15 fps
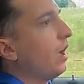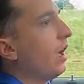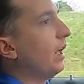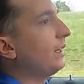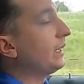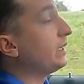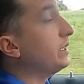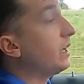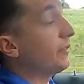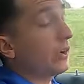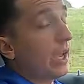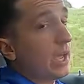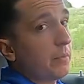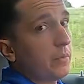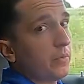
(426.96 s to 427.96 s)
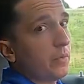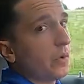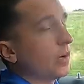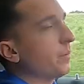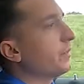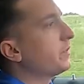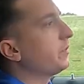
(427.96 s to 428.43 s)
uh, like you never had
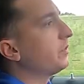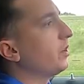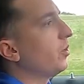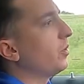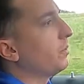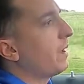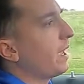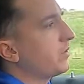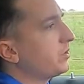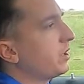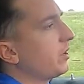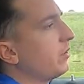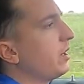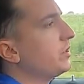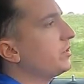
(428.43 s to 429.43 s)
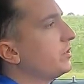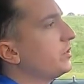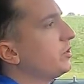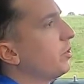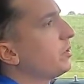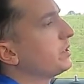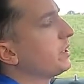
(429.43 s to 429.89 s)
before. So in past
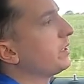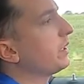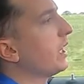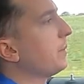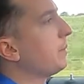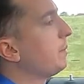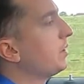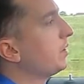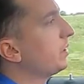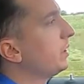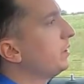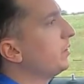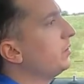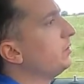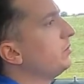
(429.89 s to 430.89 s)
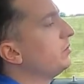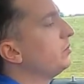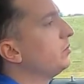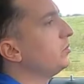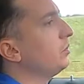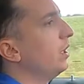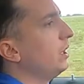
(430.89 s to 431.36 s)
generations, you always had the capability
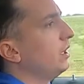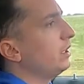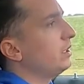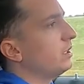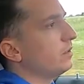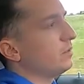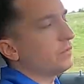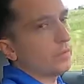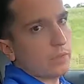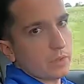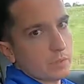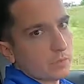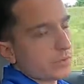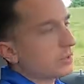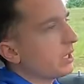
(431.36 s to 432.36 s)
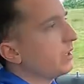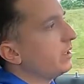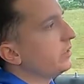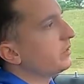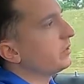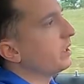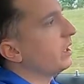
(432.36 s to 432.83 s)
to give the
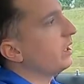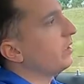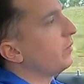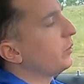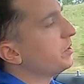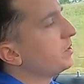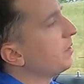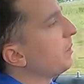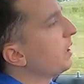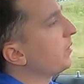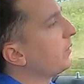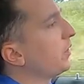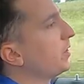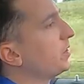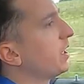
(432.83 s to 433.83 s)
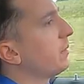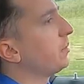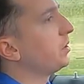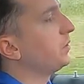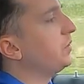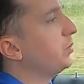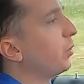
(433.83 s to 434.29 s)
Mercedes a voice command, for
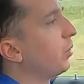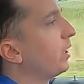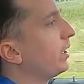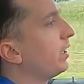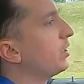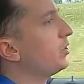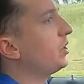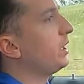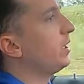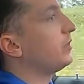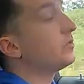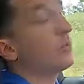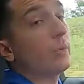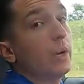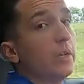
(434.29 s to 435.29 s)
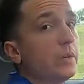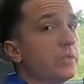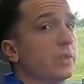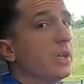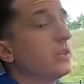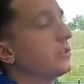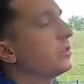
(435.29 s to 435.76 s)
example, if you were wanting to change the radio
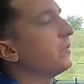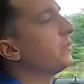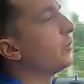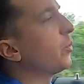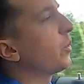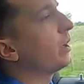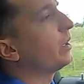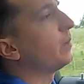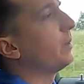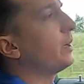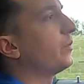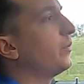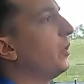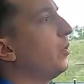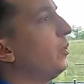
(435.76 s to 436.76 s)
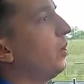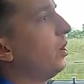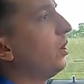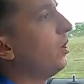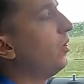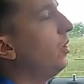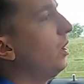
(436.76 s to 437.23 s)
station, if you were wanting to make a phone
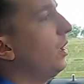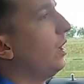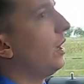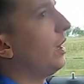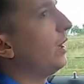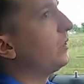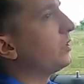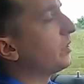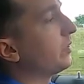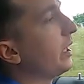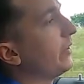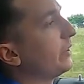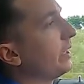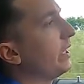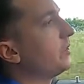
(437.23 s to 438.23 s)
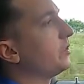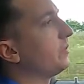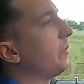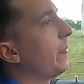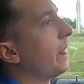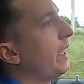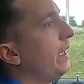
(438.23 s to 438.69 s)
call, uh, just
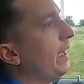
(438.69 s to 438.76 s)
navigation.